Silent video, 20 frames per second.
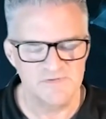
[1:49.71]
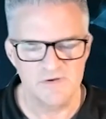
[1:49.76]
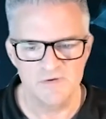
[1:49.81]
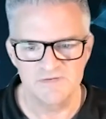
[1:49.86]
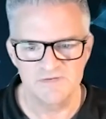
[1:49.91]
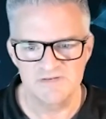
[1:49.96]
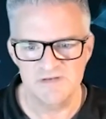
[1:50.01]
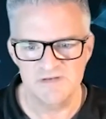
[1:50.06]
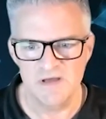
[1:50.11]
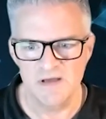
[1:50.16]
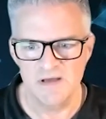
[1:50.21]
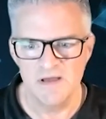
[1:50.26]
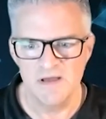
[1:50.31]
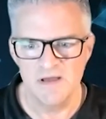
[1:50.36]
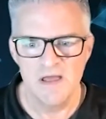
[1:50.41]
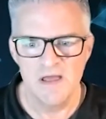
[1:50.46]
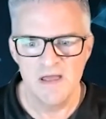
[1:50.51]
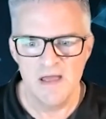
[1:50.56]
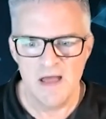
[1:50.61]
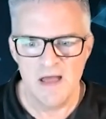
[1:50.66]
So it's a,
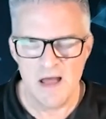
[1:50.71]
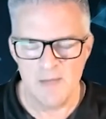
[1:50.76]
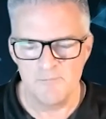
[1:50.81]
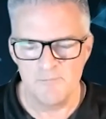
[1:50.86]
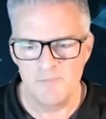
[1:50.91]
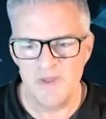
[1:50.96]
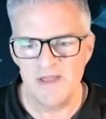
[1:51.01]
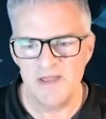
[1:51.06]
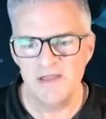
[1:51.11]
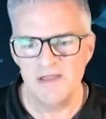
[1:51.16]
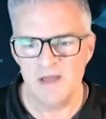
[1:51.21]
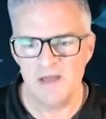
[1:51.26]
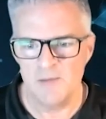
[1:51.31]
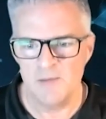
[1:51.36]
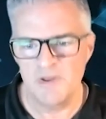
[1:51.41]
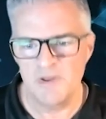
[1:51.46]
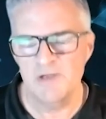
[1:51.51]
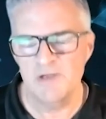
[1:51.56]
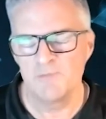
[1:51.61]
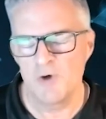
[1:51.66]
a big
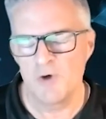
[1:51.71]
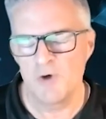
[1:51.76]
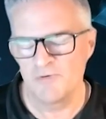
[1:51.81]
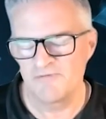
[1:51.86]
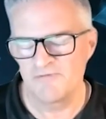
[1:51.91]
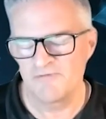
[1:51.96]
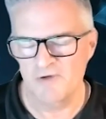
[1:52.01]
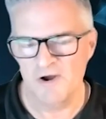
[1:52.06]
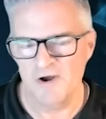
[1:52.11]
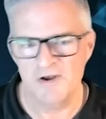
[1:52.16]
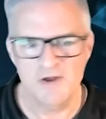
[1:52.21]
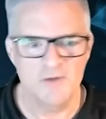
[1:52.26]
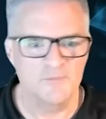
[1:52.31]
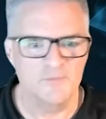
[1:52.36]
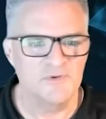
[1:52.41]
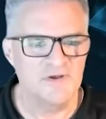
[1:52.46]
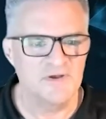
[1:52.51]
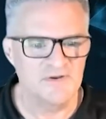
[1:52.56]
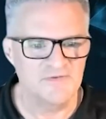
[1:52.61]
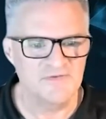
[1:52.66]
a big moment for our
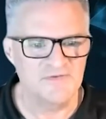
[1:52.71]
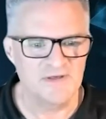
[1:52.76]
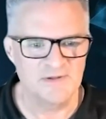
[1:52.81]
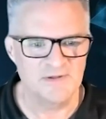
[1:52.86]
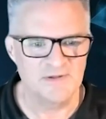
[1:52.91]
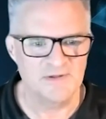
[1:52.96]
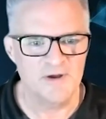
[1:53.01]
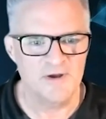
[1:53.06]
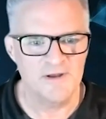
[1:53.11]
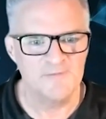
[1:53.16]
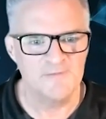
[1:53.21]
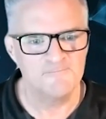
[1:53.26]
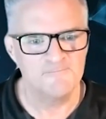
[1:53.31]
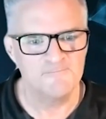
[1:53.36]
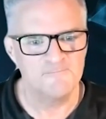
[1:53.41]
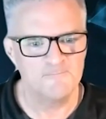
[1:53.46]
company to celebrate.